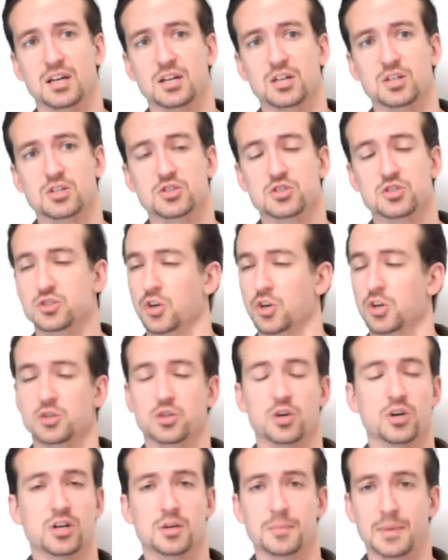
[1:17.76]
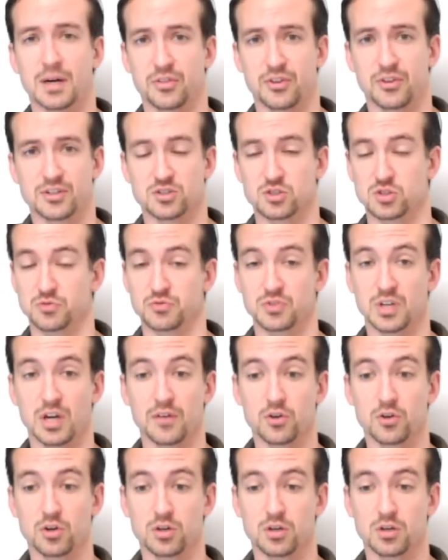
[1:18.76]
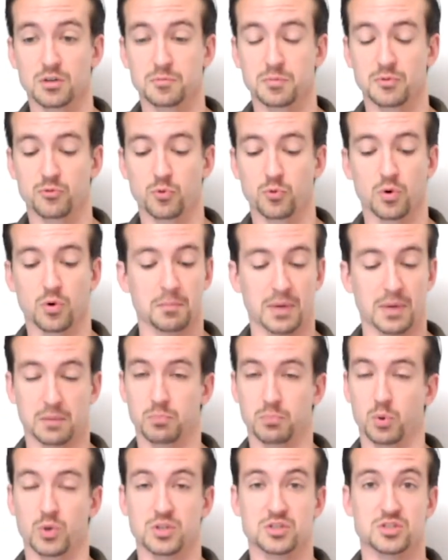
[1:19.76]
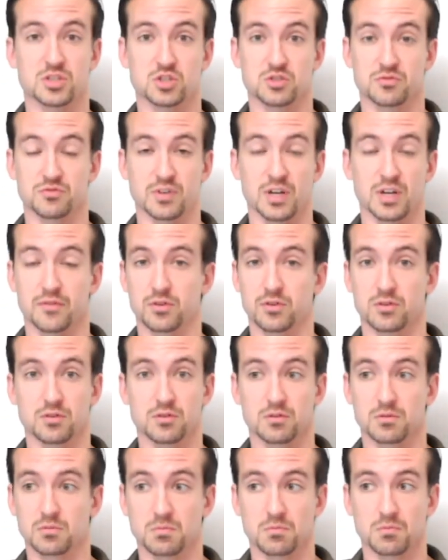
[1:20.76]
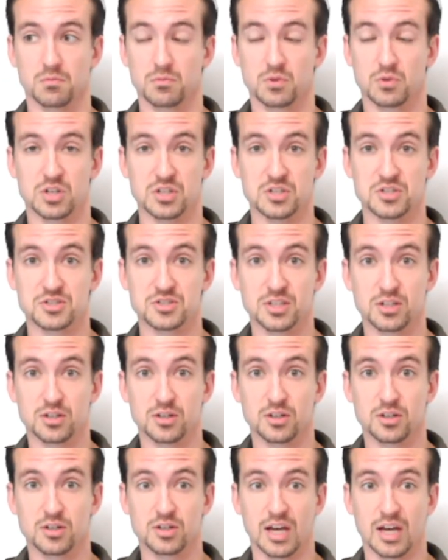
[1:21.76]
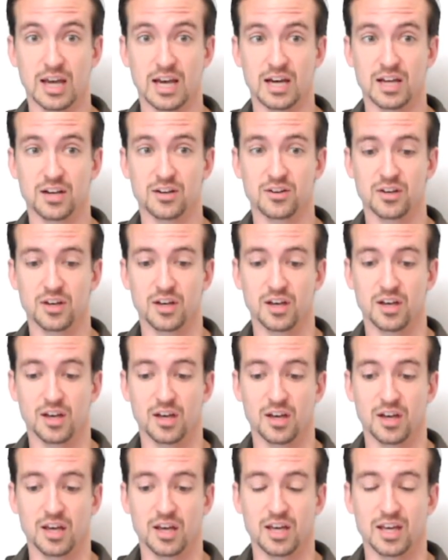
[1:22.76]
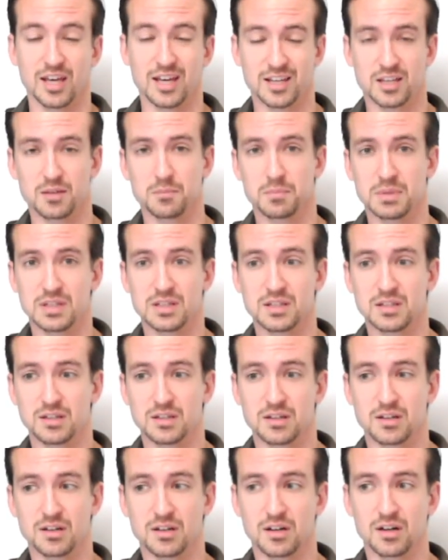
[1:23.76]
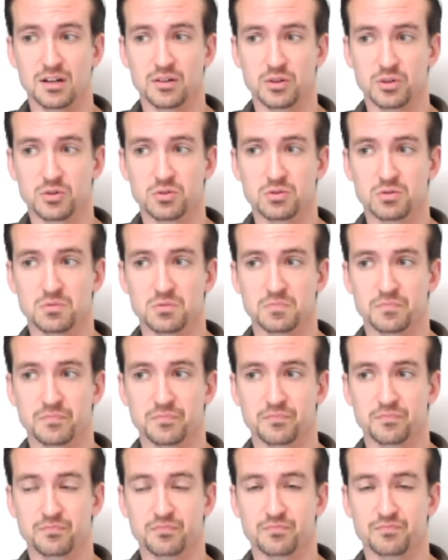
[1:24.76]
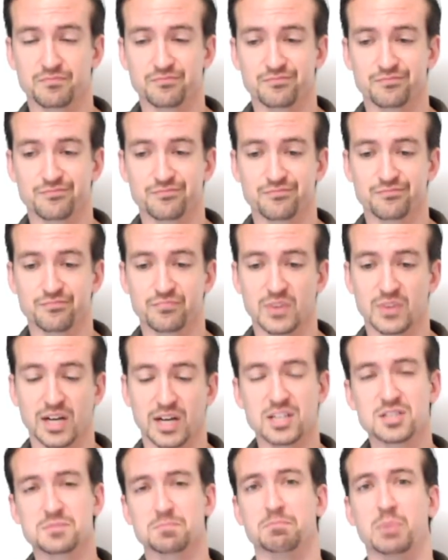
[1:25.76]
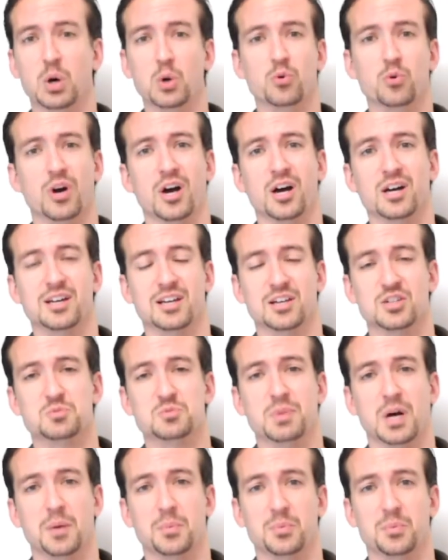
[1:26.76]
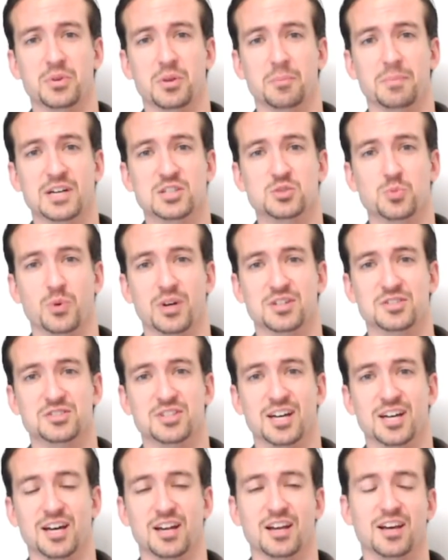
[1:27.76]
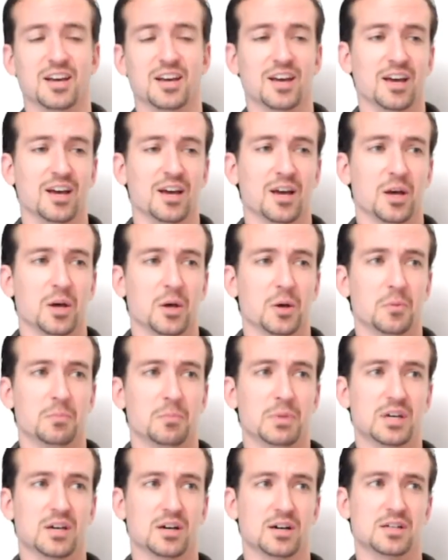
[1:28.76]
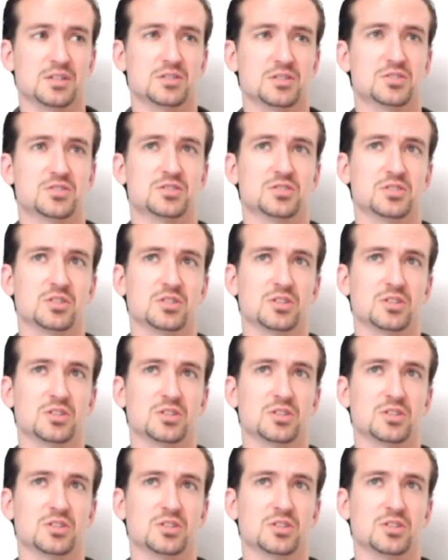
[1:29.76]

start talking about things that you've never heard of before, make points that you've never considered. And it can be a little, I guess, boat rocking is probably the best way to say it. Because